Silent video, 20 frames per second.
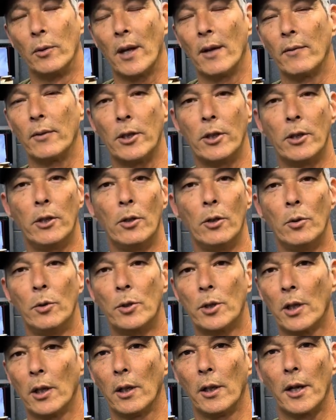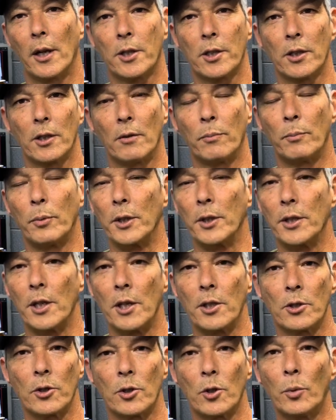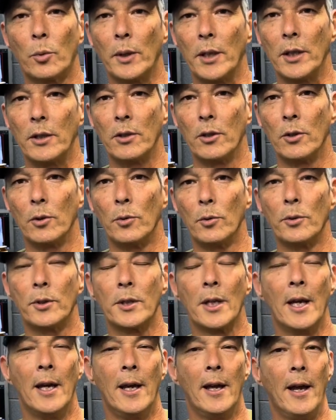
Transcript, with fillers: They have a huge collection of precision 22s,